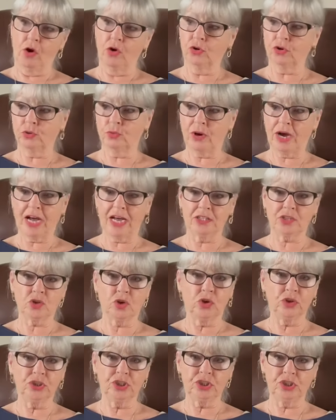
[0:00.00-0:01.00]
Otherwise,
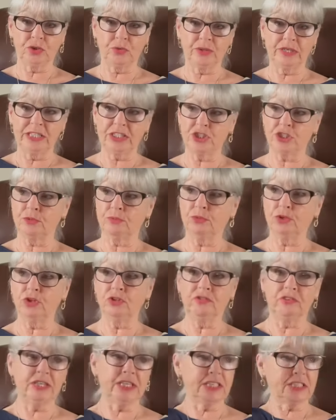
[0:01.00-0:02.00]
all you're doing is you're
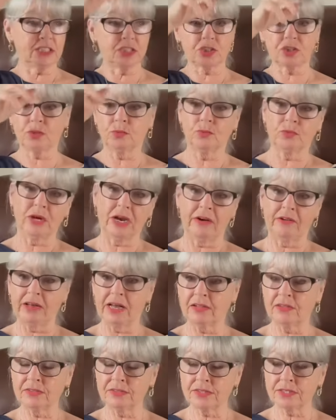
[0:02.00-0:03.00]
moving it to somewhere
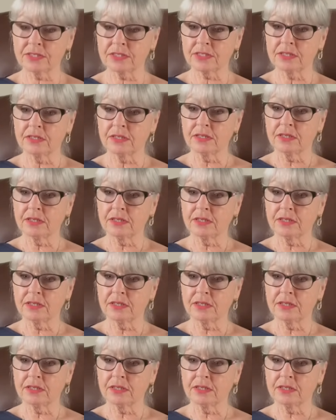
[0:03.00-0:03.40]
else.